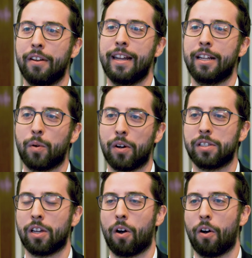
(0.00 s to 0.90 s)

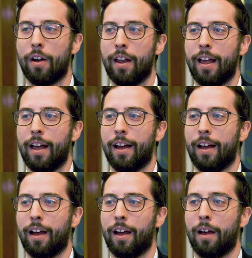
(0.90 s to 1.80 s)
networks are
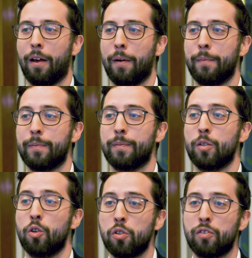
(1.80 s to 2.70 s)

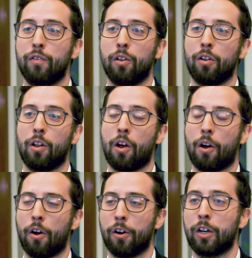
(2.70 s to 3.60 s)
useful
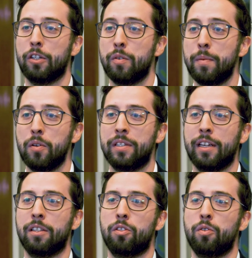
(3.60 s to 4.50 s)
or
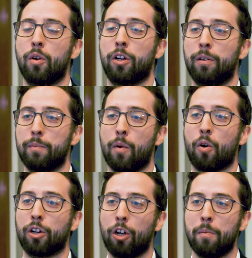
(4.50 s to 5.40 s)
contributing to a
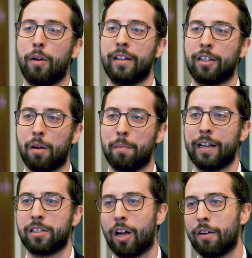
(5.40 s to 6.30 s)
more global and
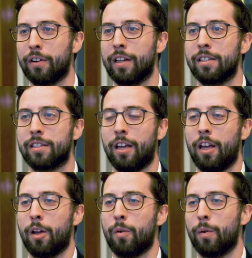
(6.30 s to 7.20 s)
complex governance,
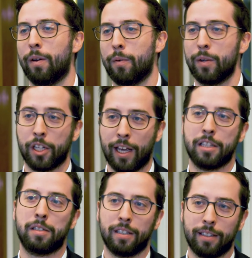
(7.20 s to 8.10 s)
which
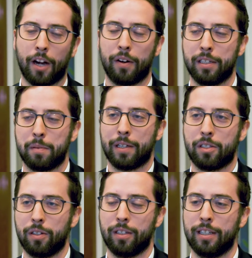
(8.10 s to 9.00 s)
again directly speaks
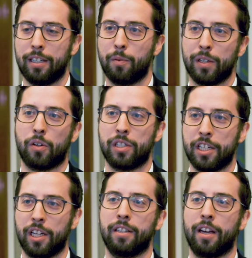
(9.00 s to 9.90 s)
to the research
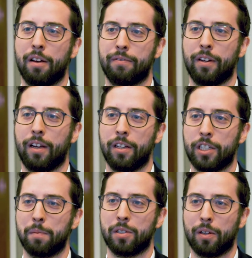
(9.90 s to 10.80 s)
agenda of
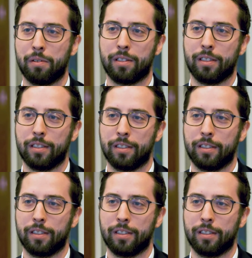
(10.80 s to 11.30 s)
Gemstones.